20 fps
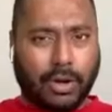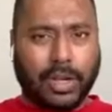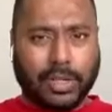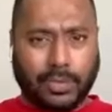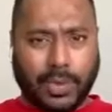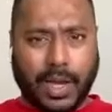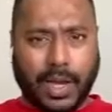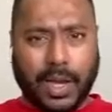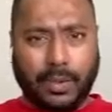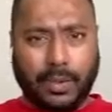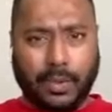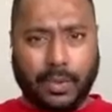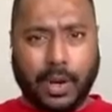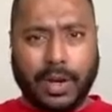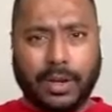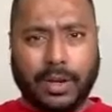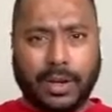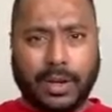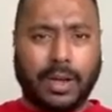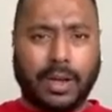we had
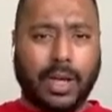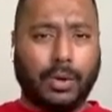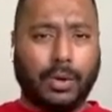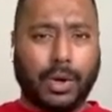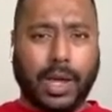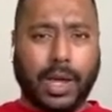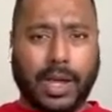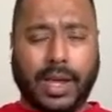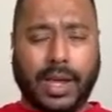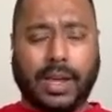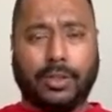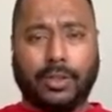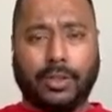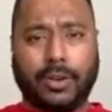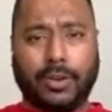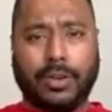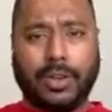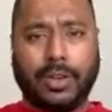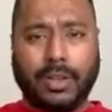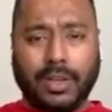one IOI
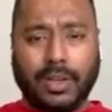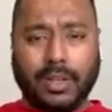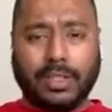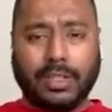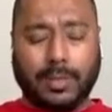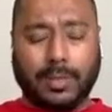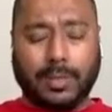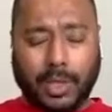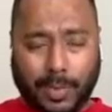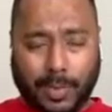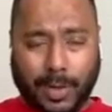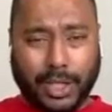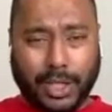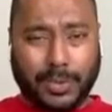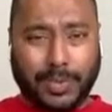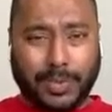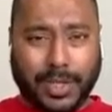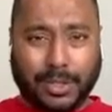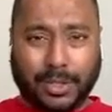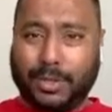hackathon. Some of the
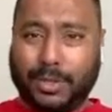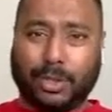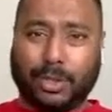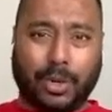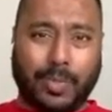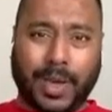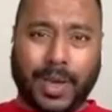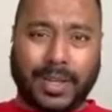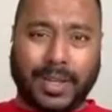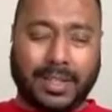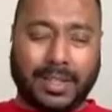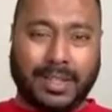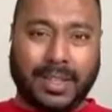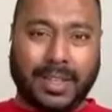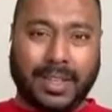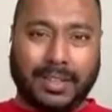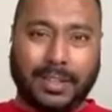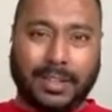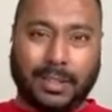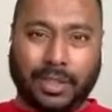participants also commented
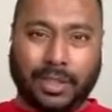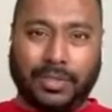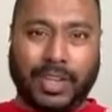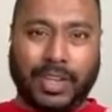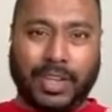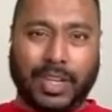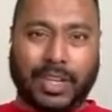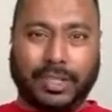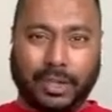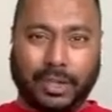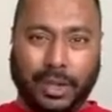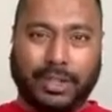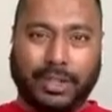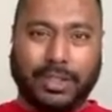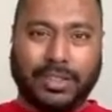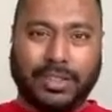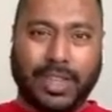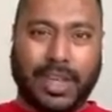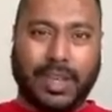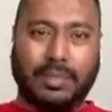that the feel is not the
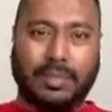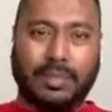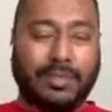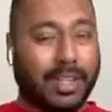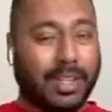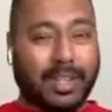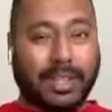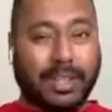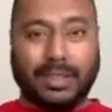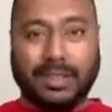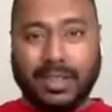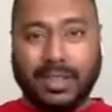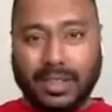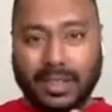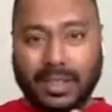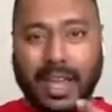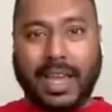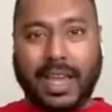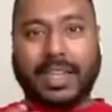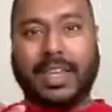same. Even the
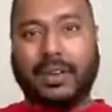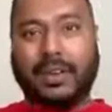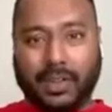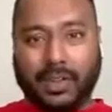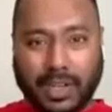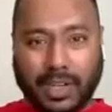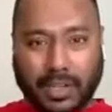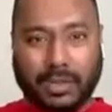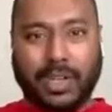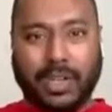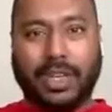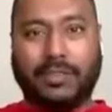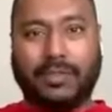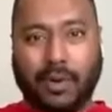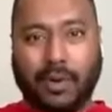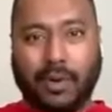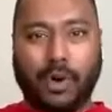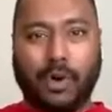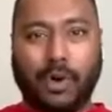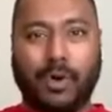hacking virtually
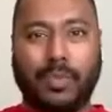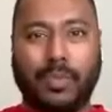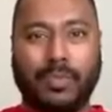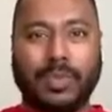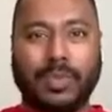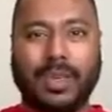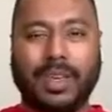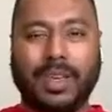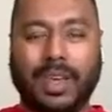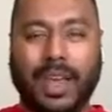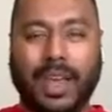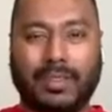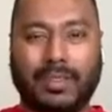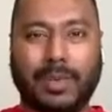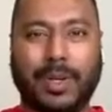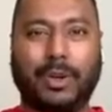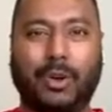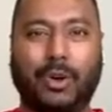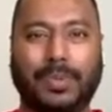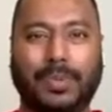from home,
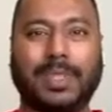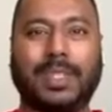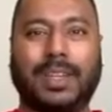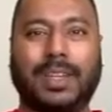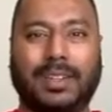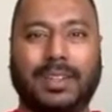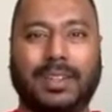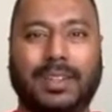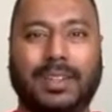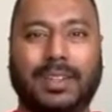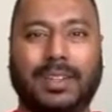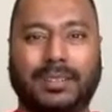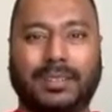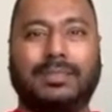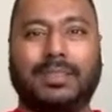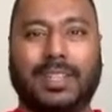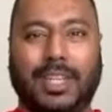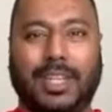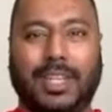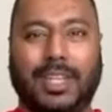everybody hopes that
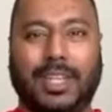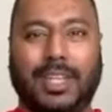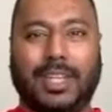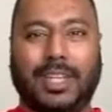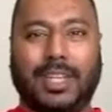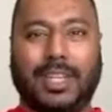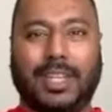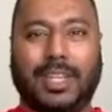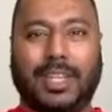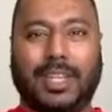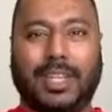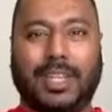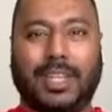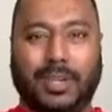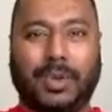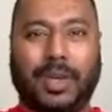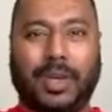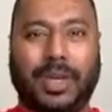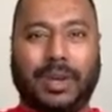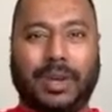we can be in the
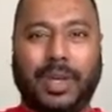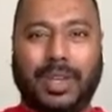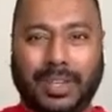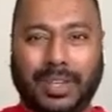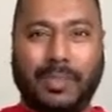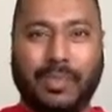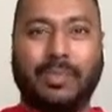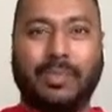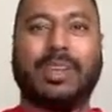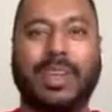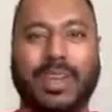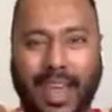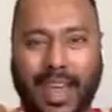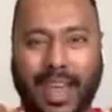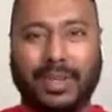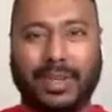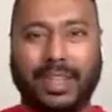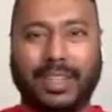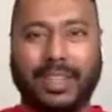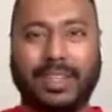same building and hack
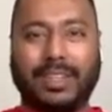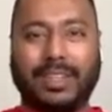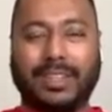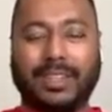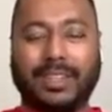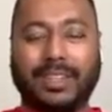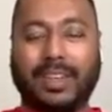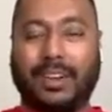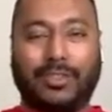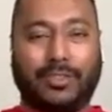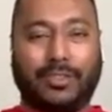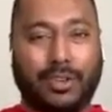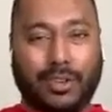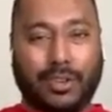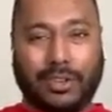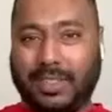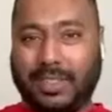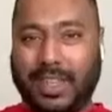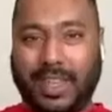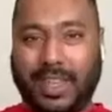together. Of
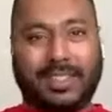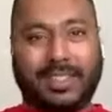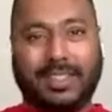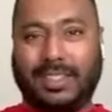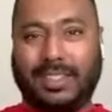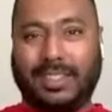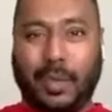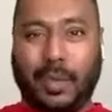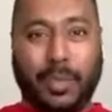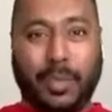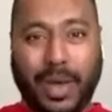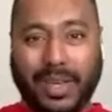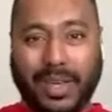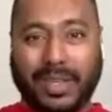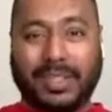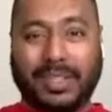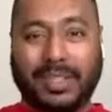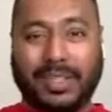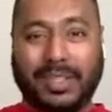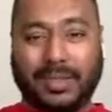course, that's the
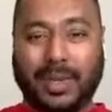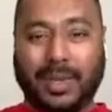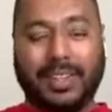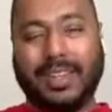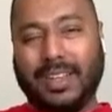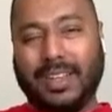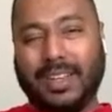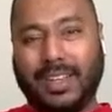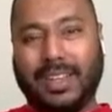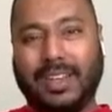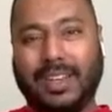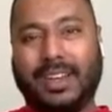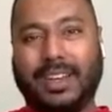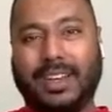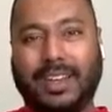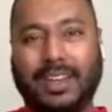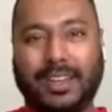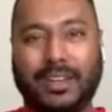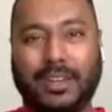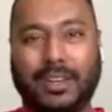best, but
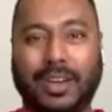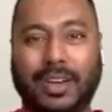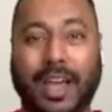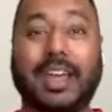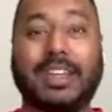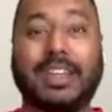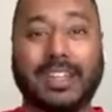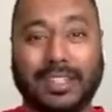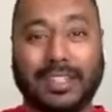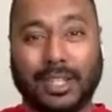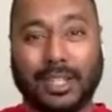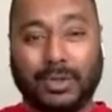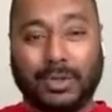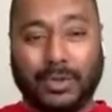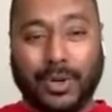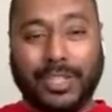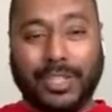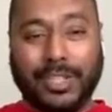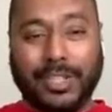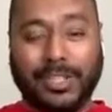ideal
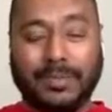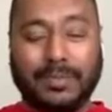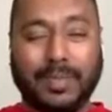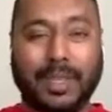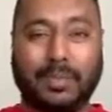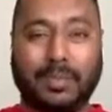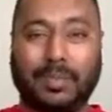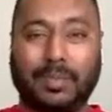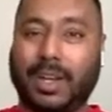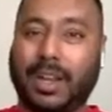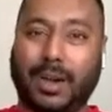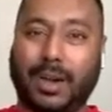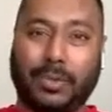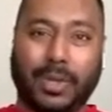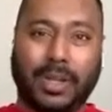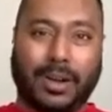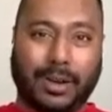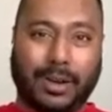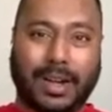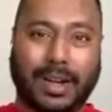situation. But now with
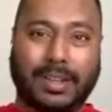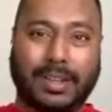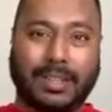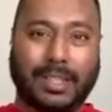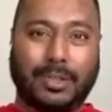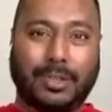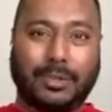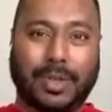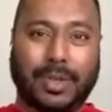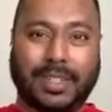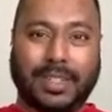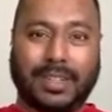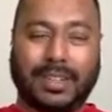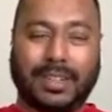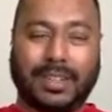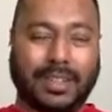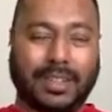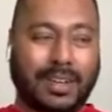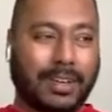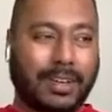our current
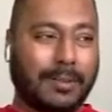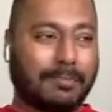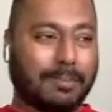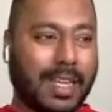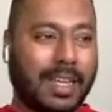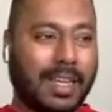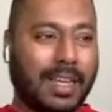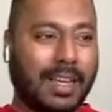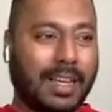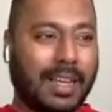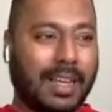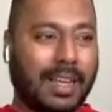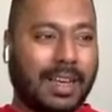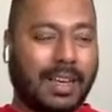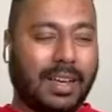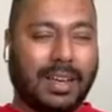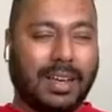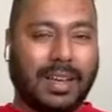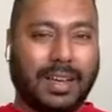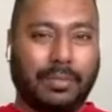situation,
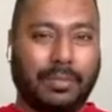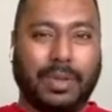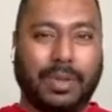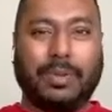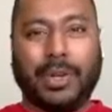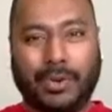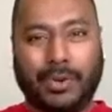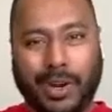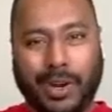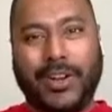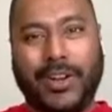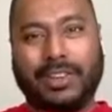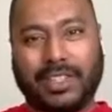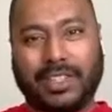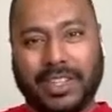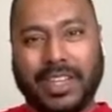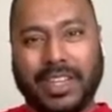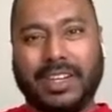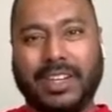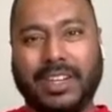we don't want to
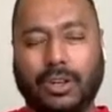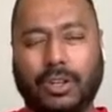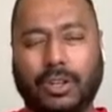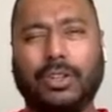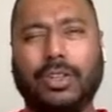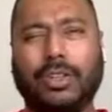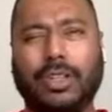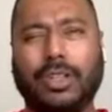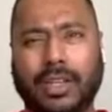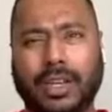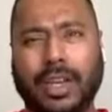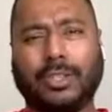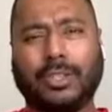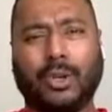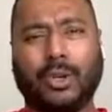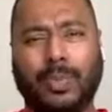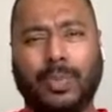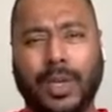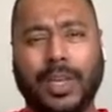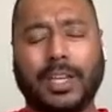risk it. Although the
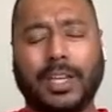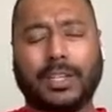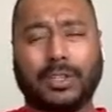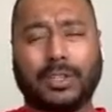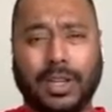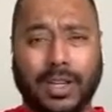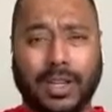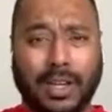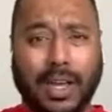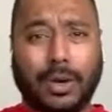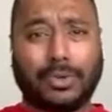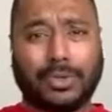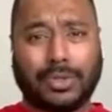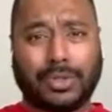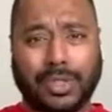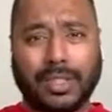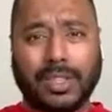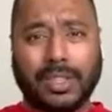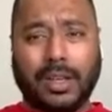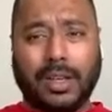SOP actually
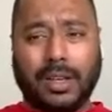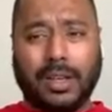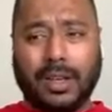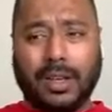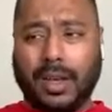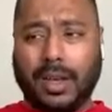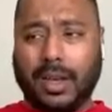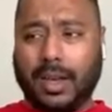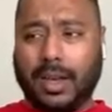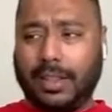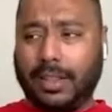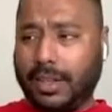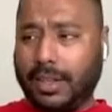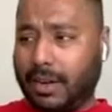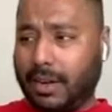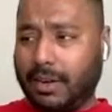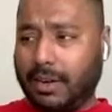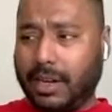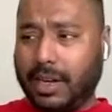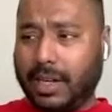allows, I think
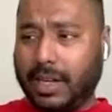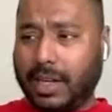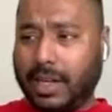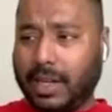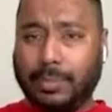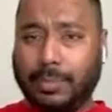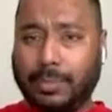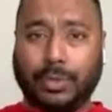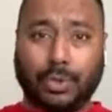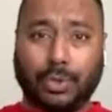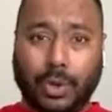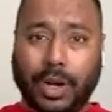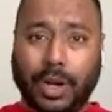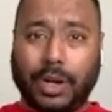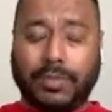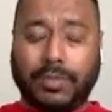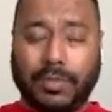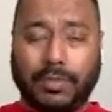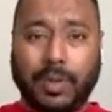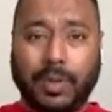currently up to
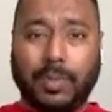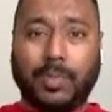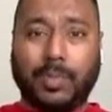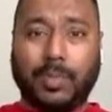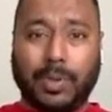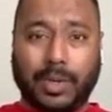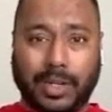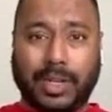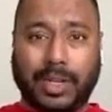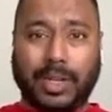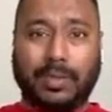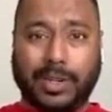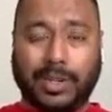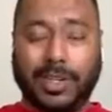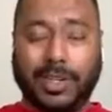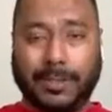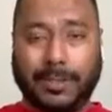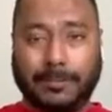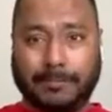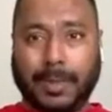250 people in a
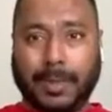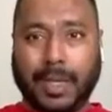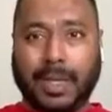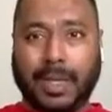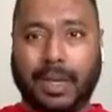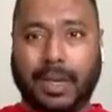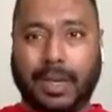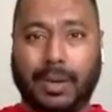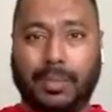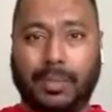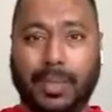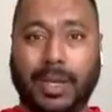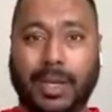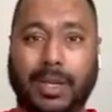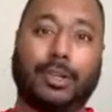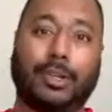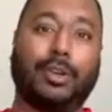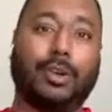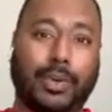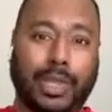building. But
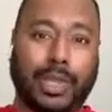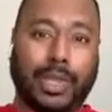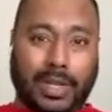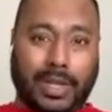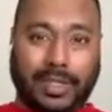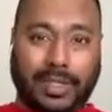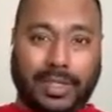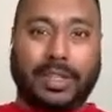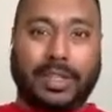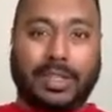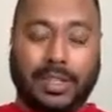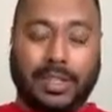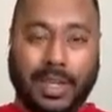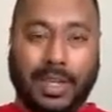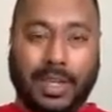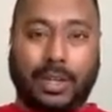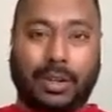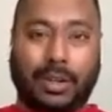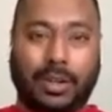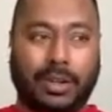with the distancing
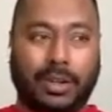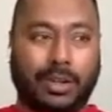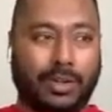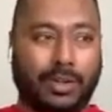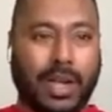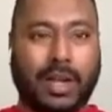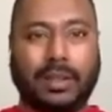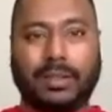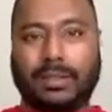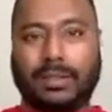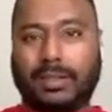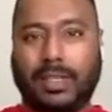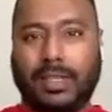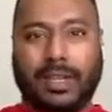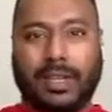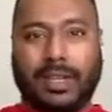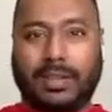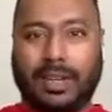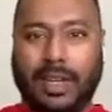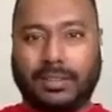and all, you can't
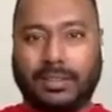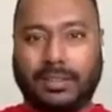sit like